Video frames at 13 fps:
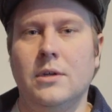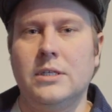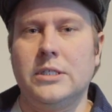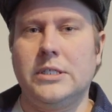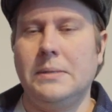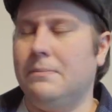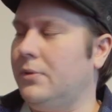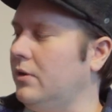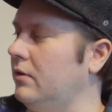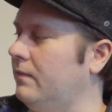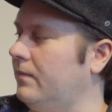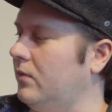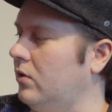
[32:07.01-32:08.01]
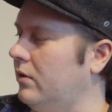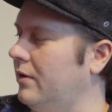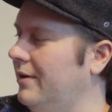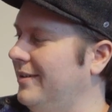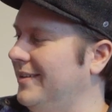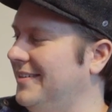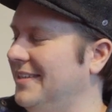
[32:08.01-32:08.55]
symbol for
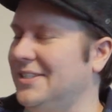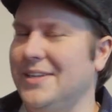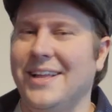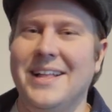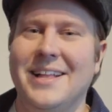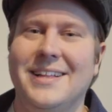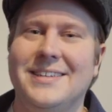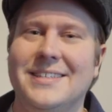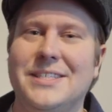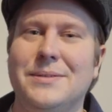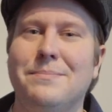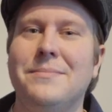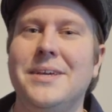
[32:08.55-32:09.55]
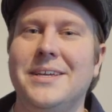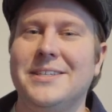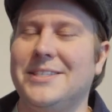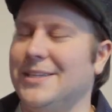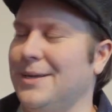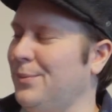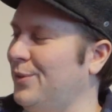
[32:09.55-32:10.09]
does it mean
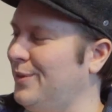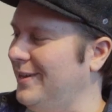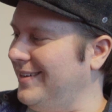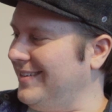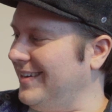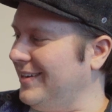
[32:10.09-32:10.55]
something?